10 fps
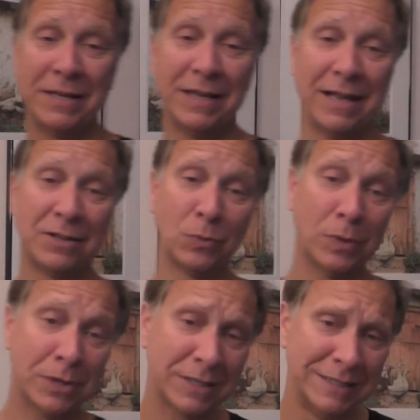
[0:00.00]
to get it to
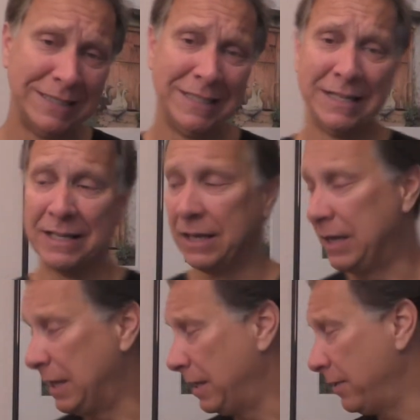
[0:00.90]
work.
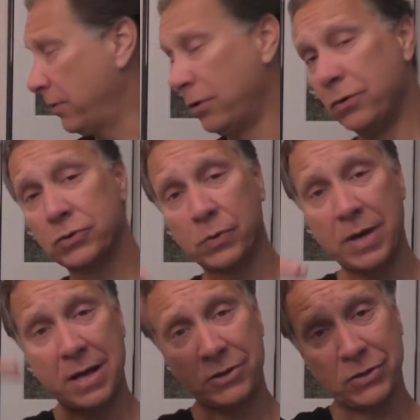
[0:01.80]
The holes were
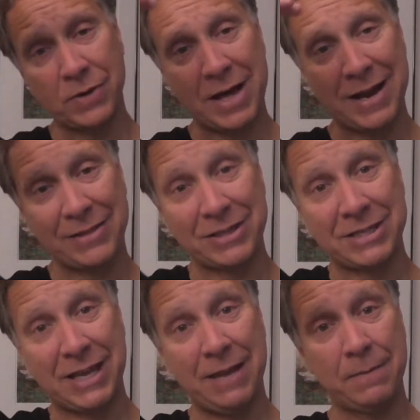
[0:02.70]
also not at the
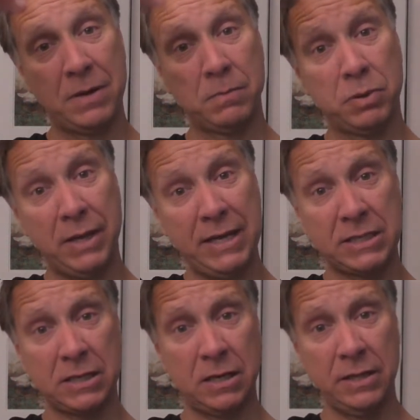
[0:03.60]
same
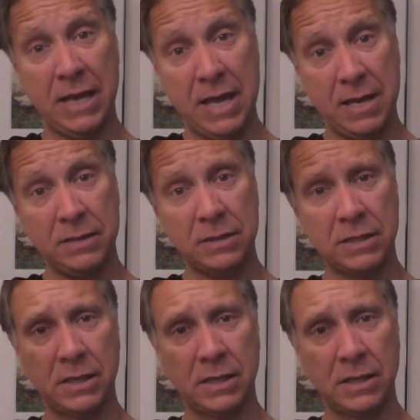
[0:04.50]
place on the ends,